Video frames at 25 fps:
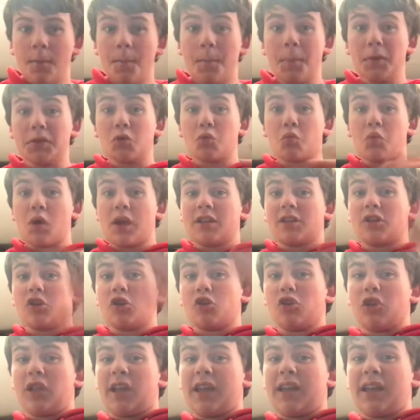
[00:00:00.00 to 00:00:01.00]
But the rest
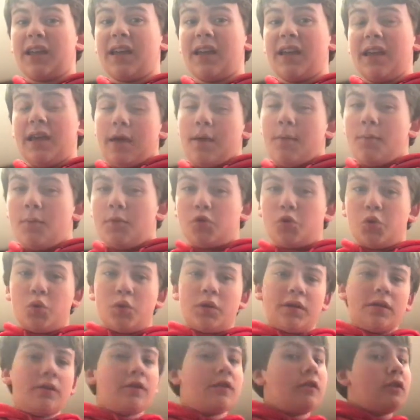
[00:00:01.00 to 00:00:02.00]
are like
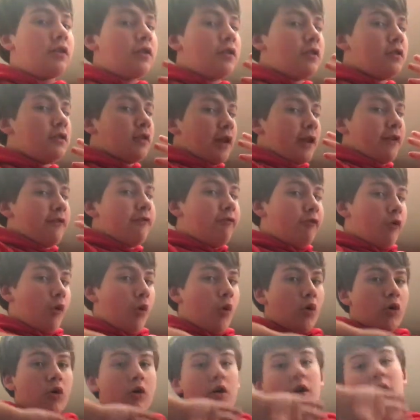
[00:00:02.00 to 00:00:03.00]
between like
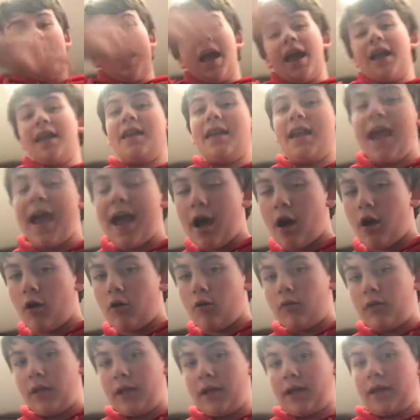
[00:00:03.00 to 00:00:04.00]
4 and
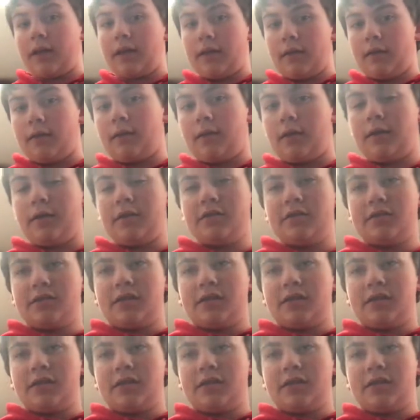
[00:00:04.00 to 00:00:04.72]
now like in